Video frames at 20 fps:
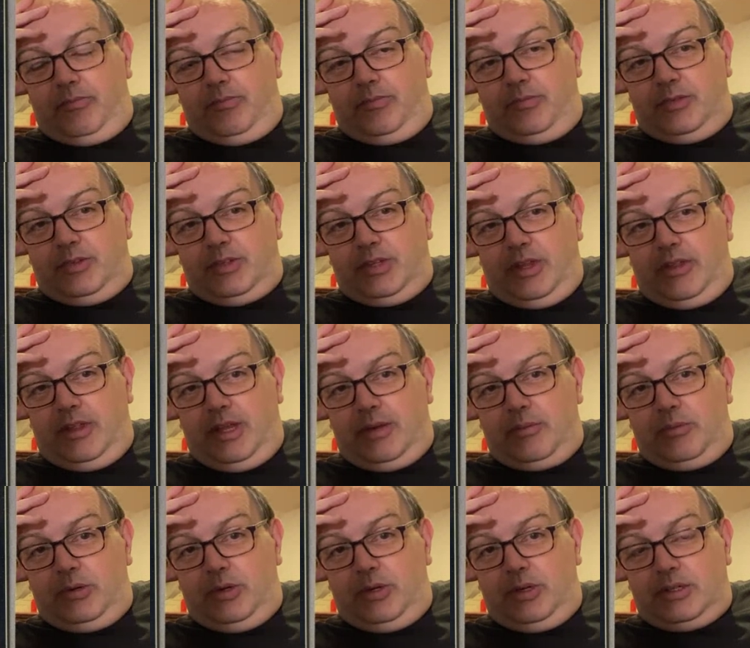So
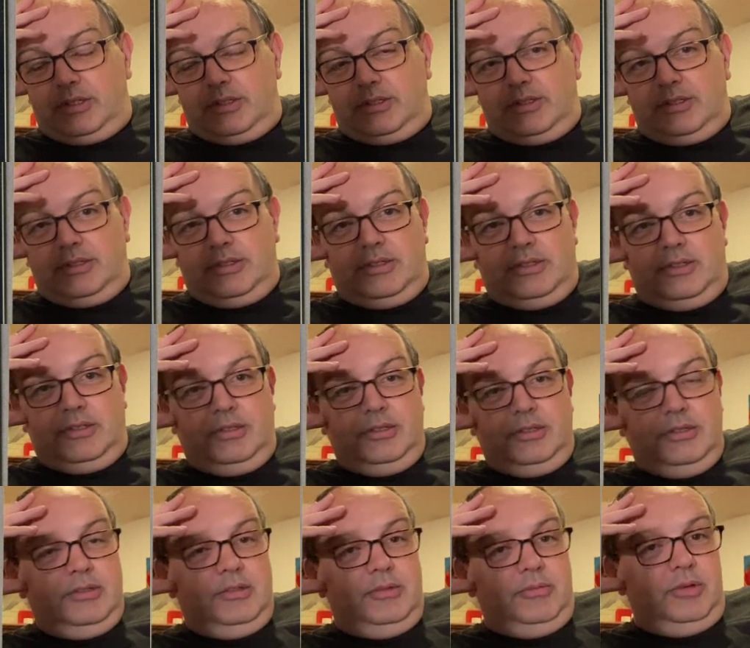that works
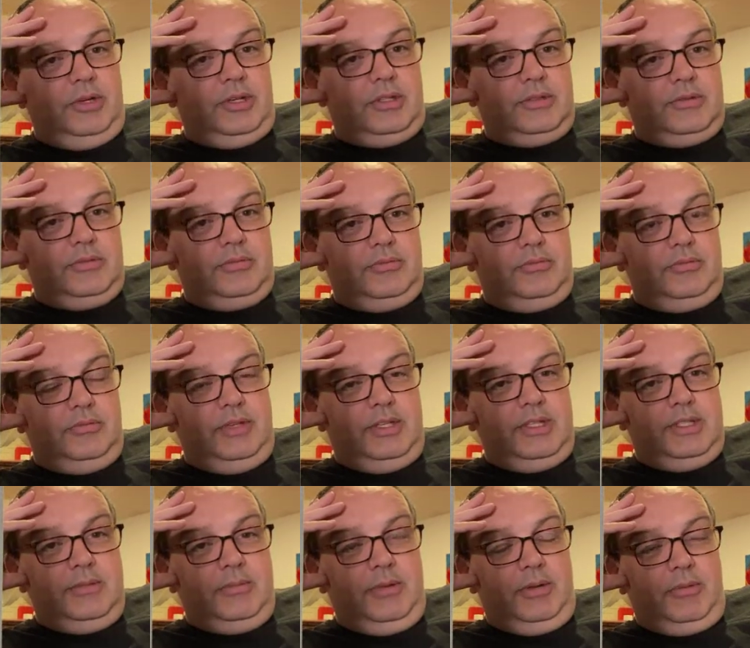
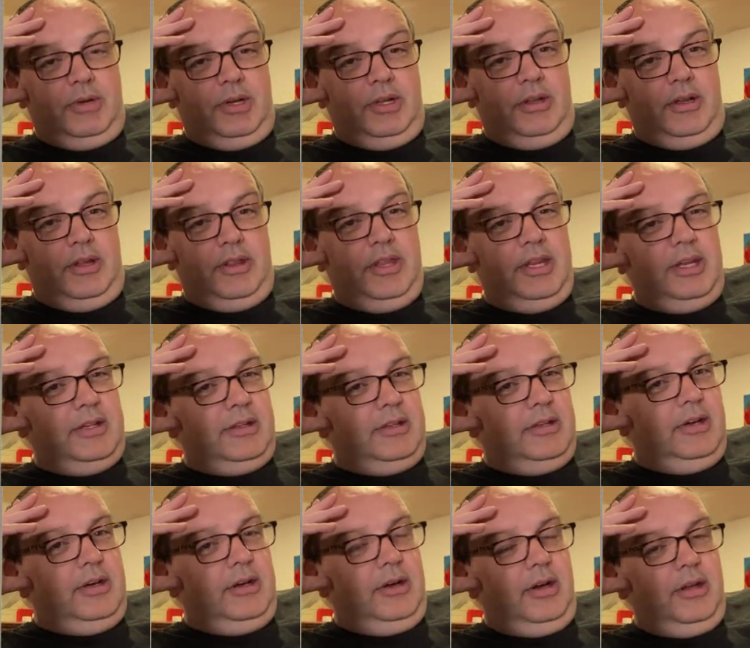reasonably well. I
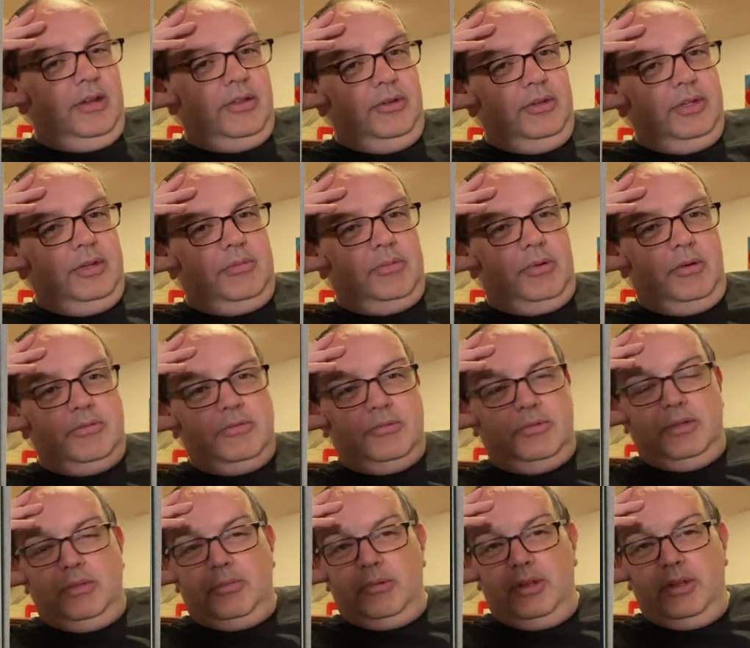thought there were
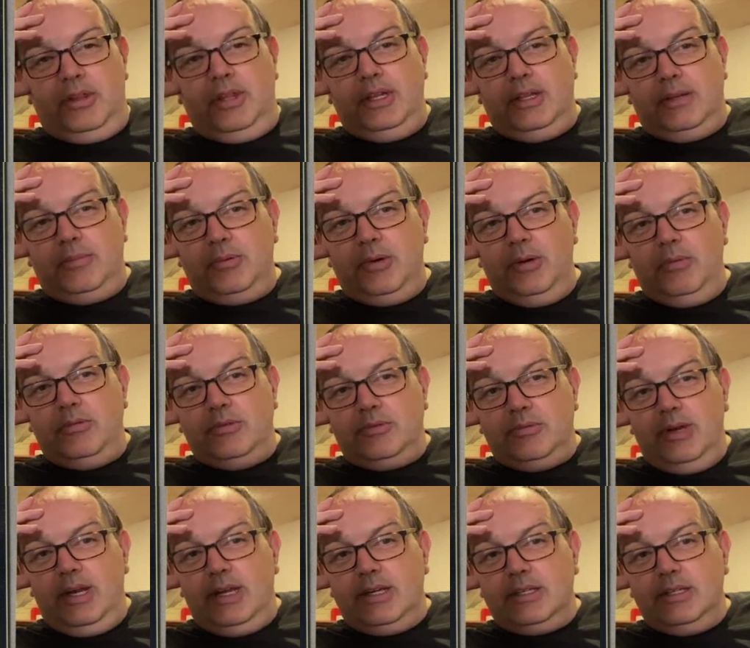problems with it, but I think the problems
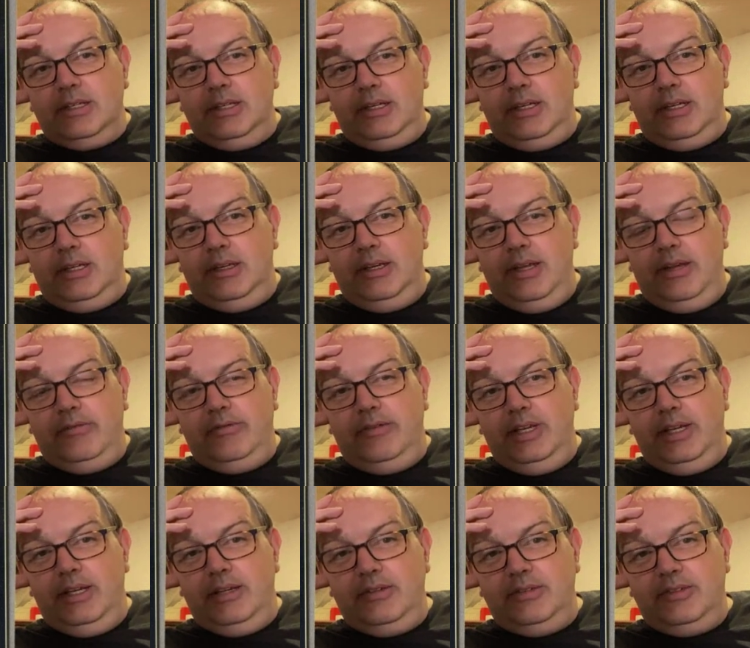were actually
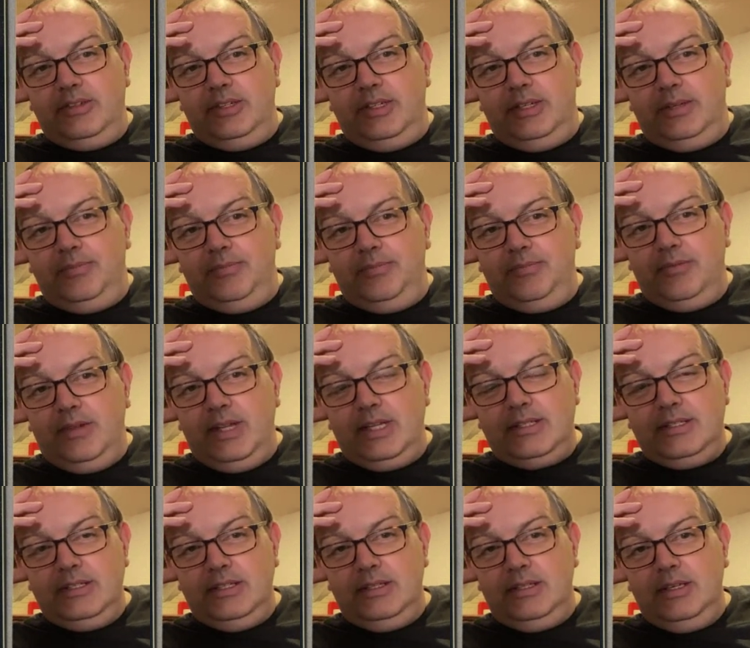VLC.
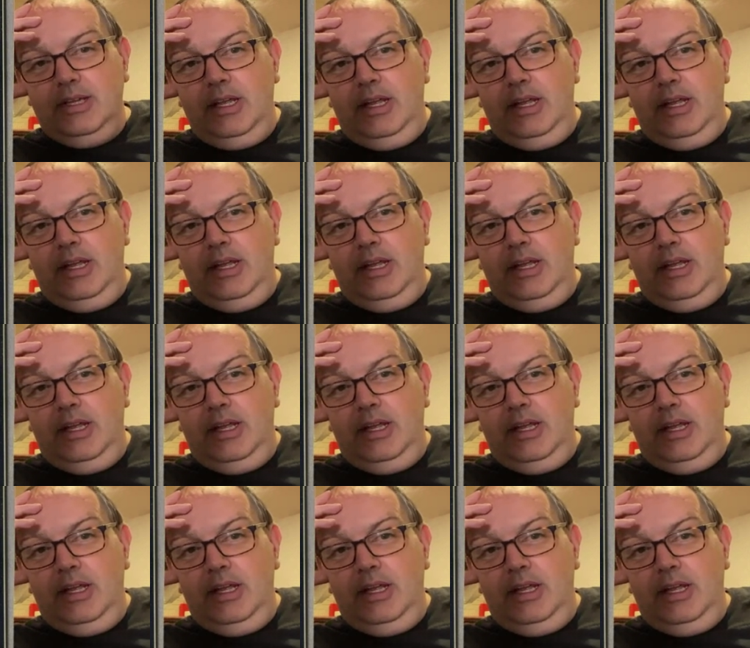That's it.